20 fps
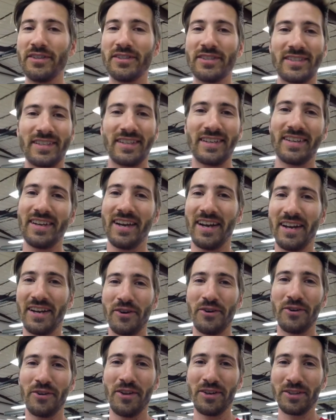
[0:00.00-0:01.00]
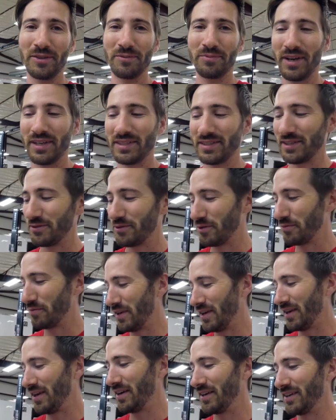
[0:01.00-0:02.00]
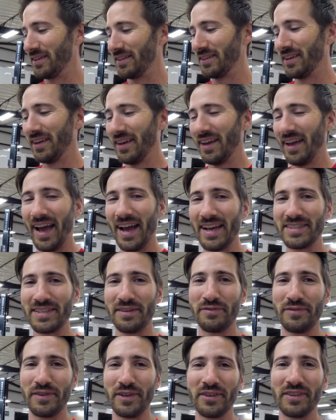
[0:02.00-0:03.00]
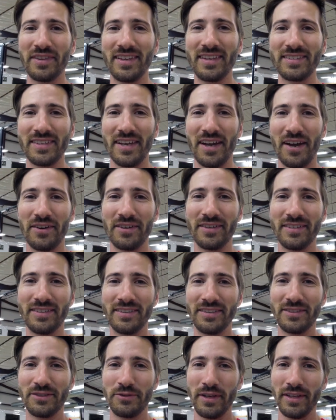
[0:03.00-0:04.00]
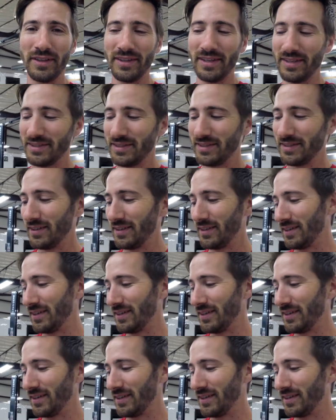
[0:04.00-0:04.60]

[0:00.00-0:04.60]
You're just going to kind of go along the process with me here, and as I figure things out and tweak things,